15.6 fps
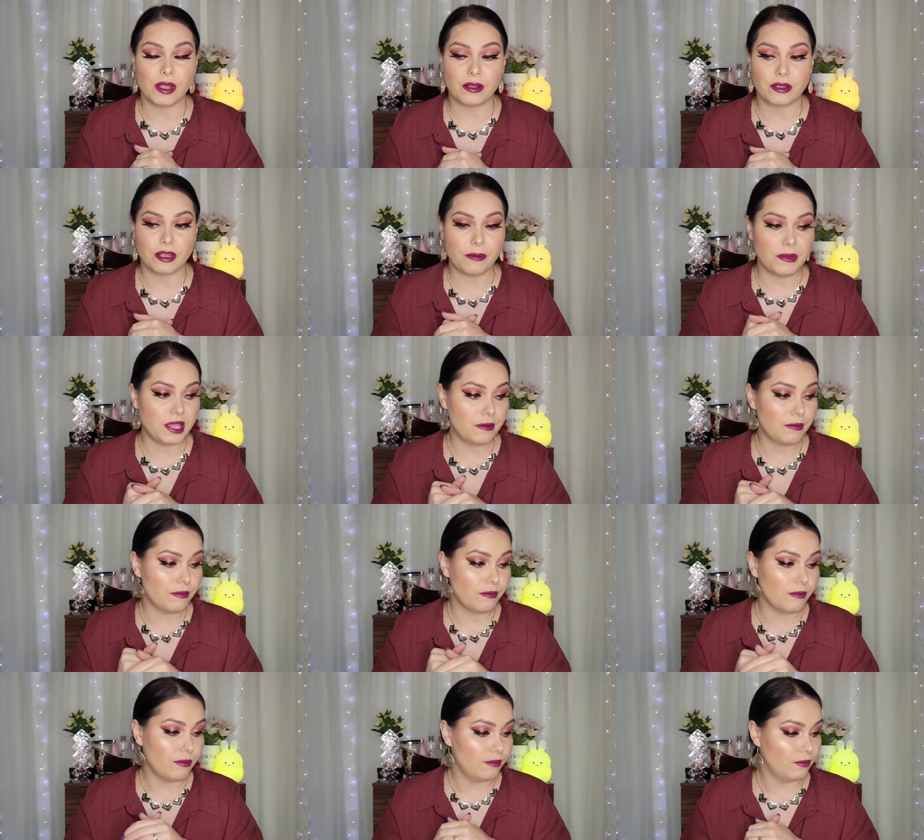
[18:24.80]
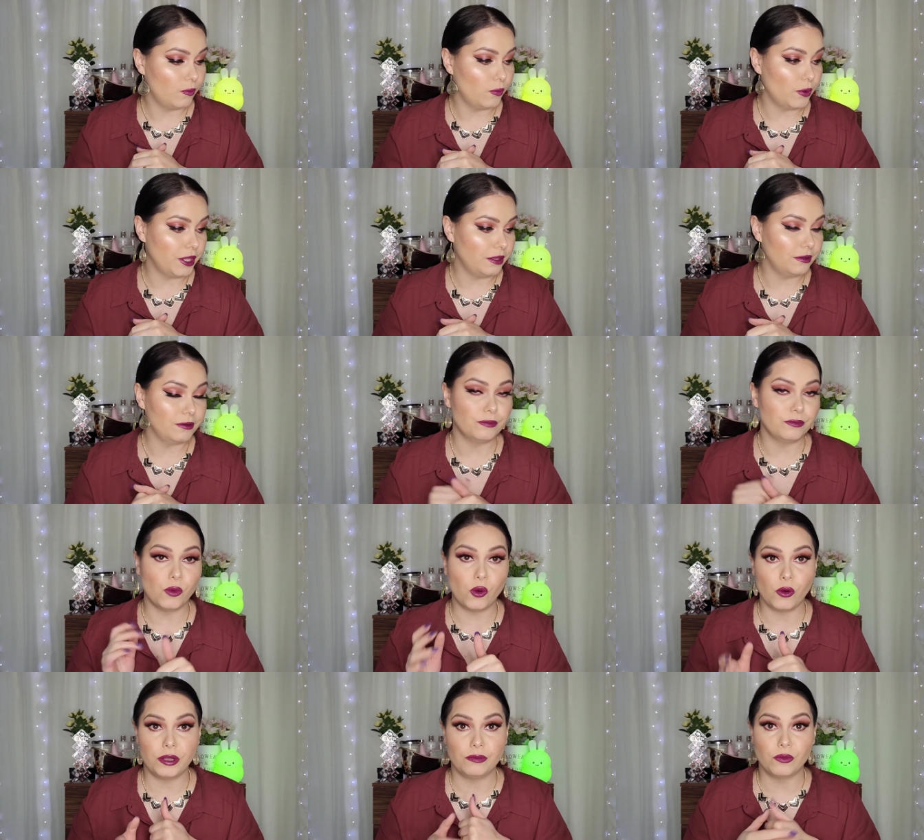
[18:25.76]
coming with
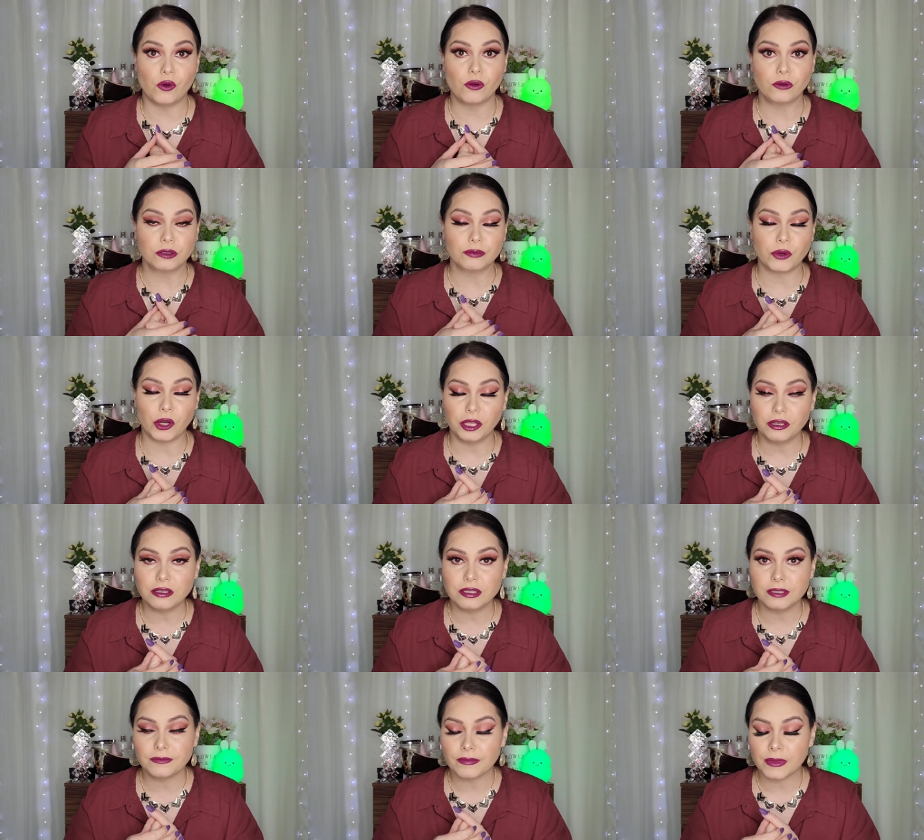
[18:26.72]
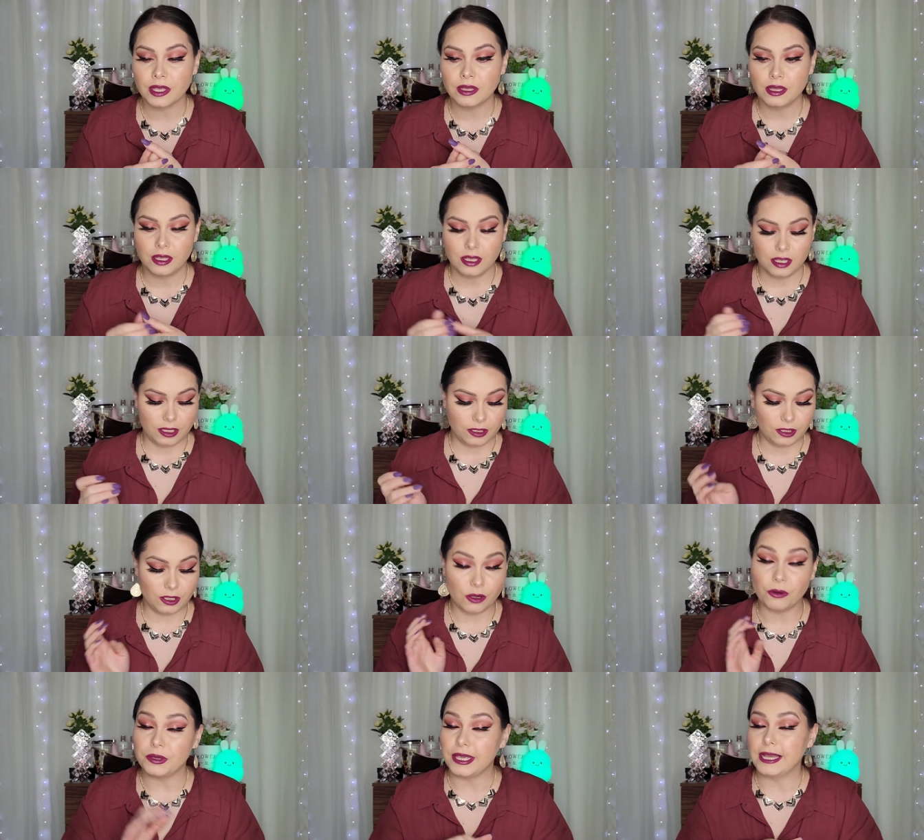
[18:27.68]
more and more good products.
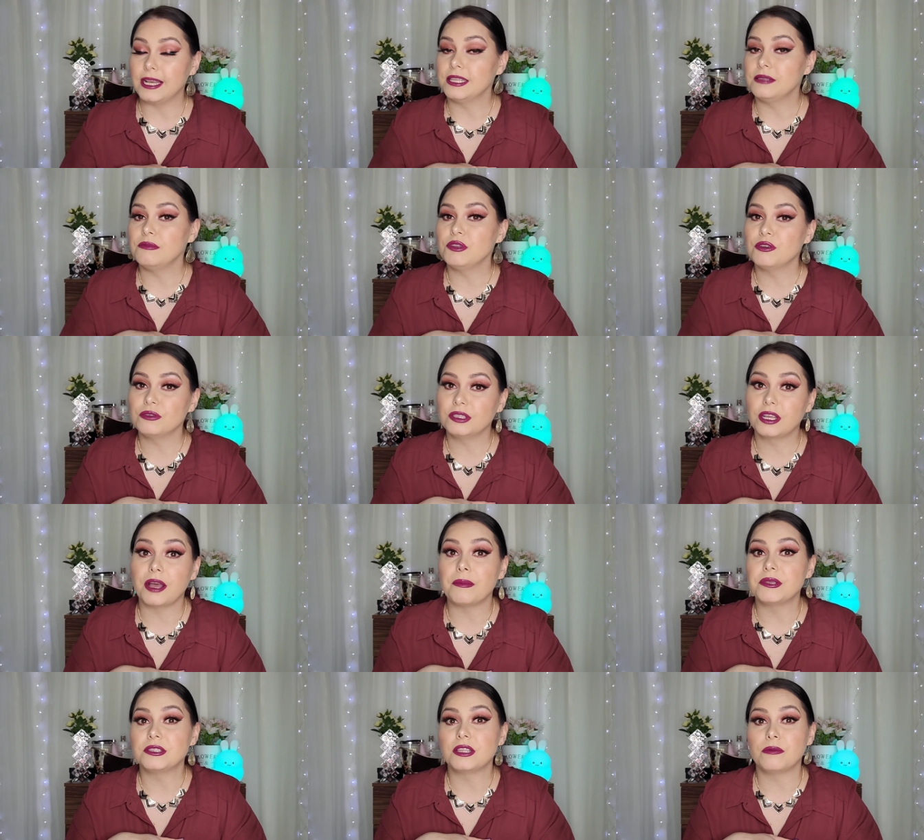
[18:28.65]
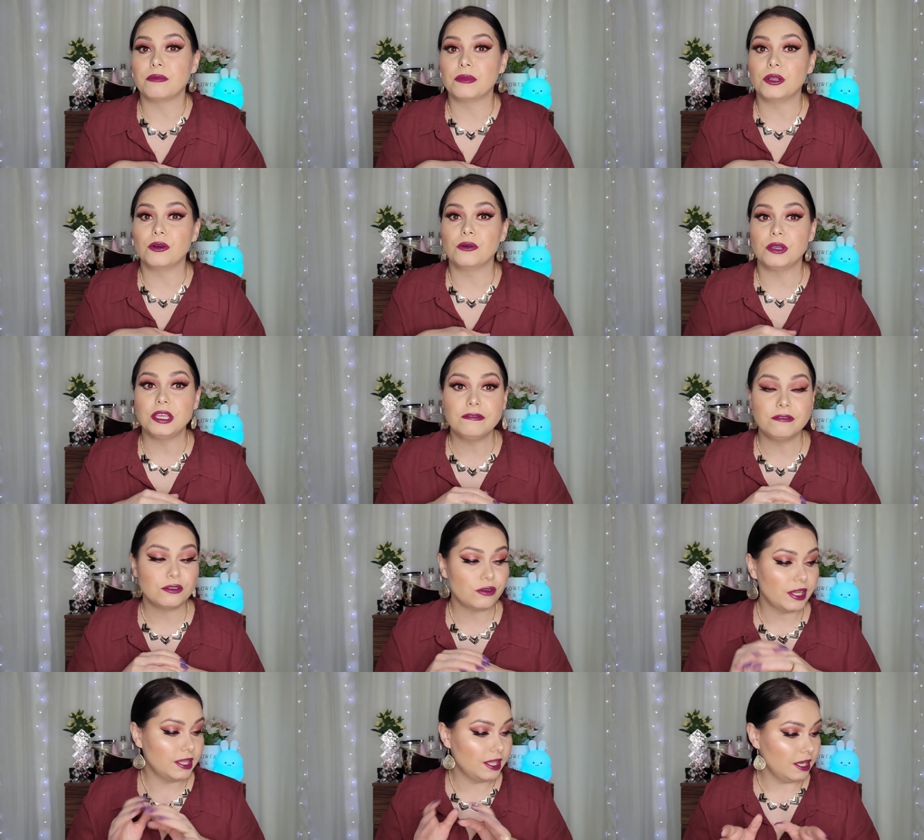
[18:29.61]
So yeah, let me know in the comments down below if you
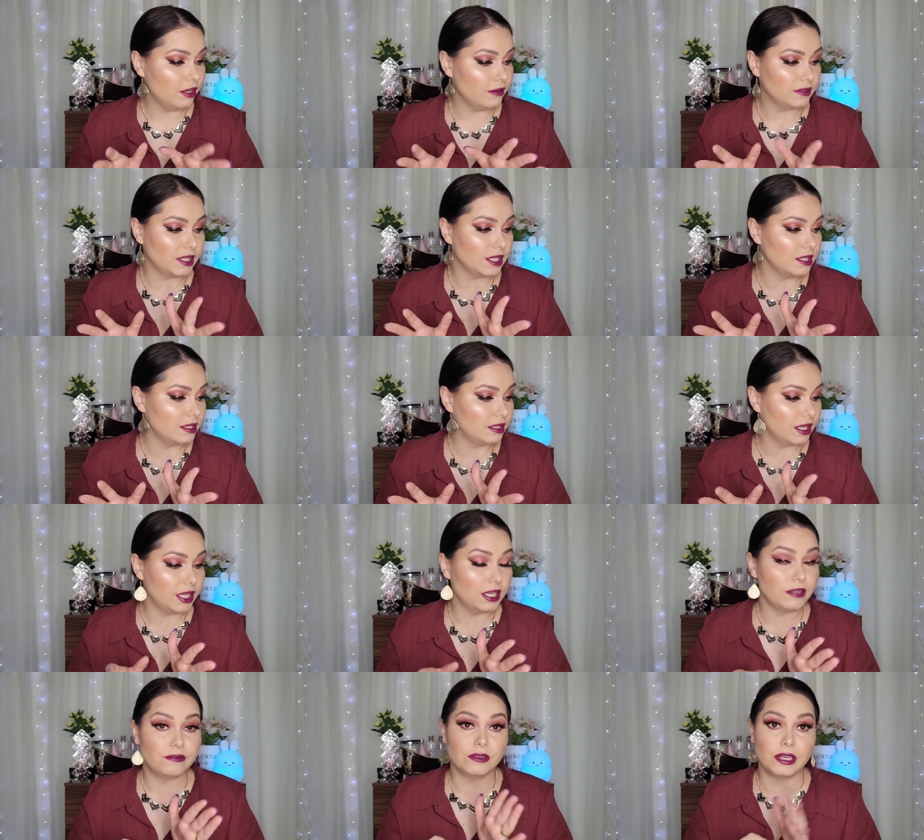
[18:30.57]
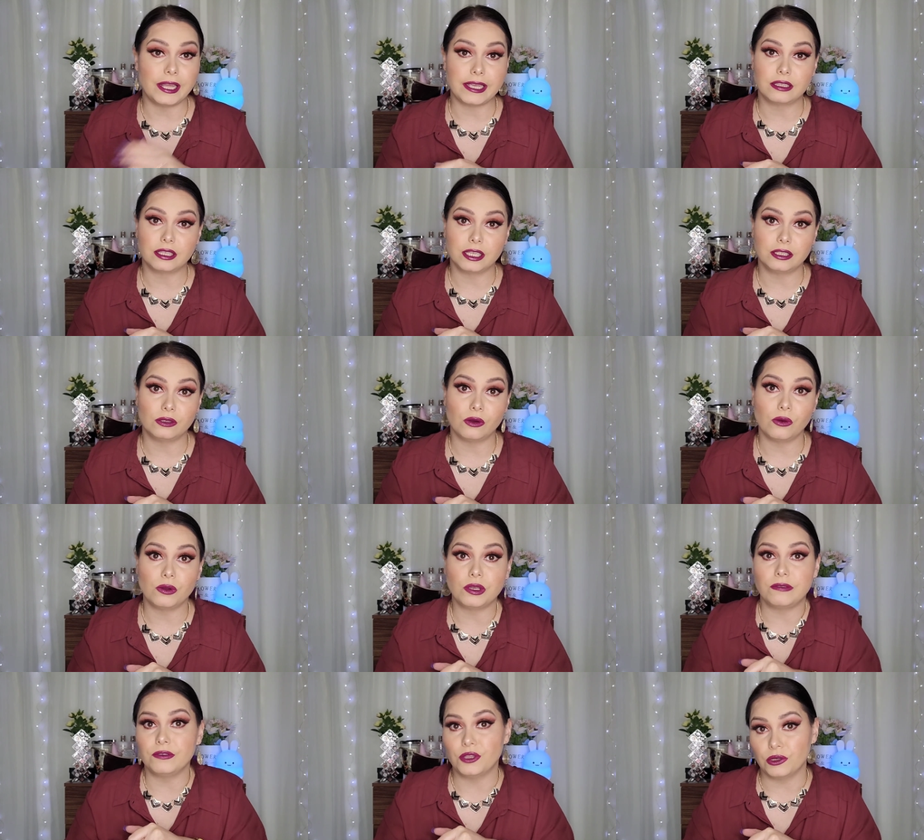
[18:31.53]
tried any of this and if you liked it or
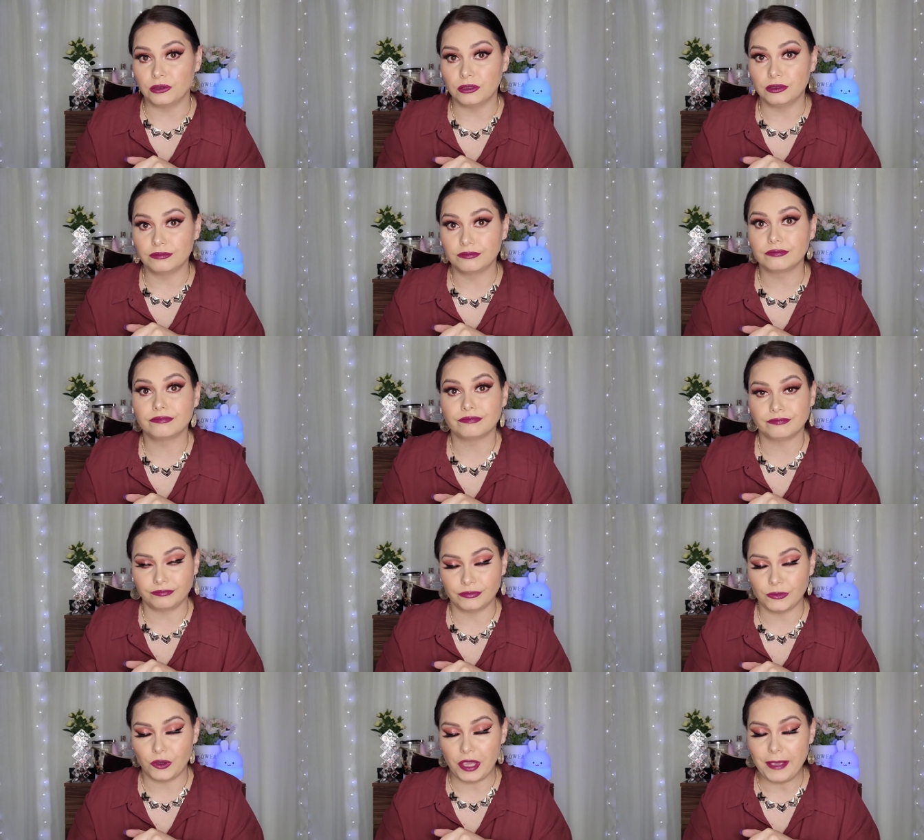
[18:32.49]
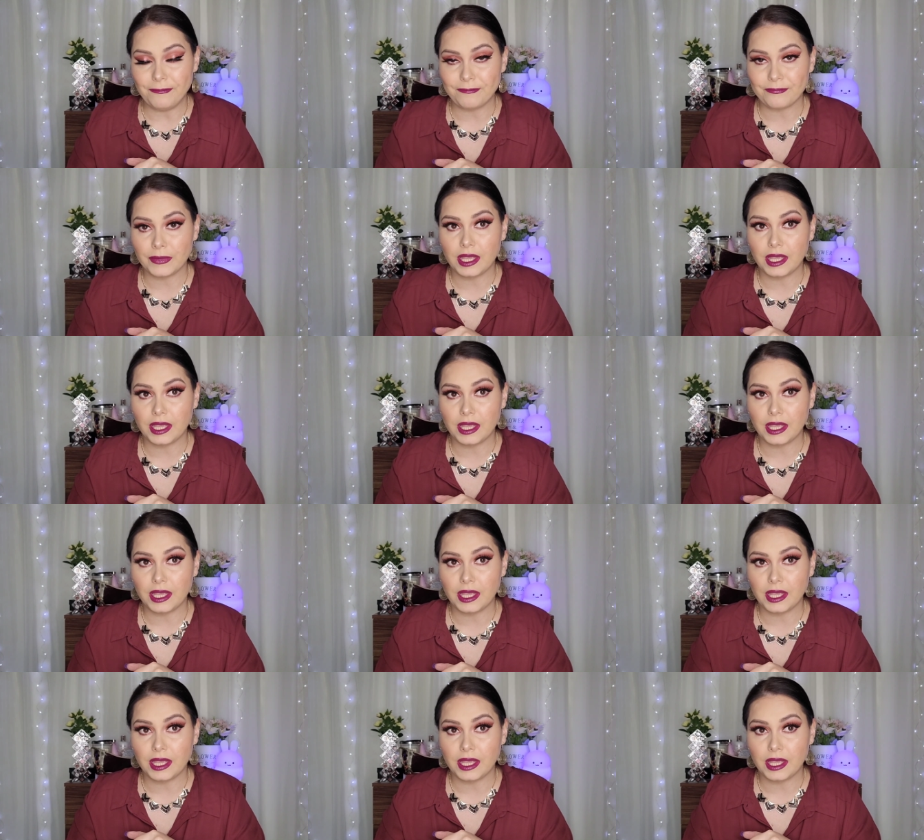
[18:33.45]
if you don't. Okay,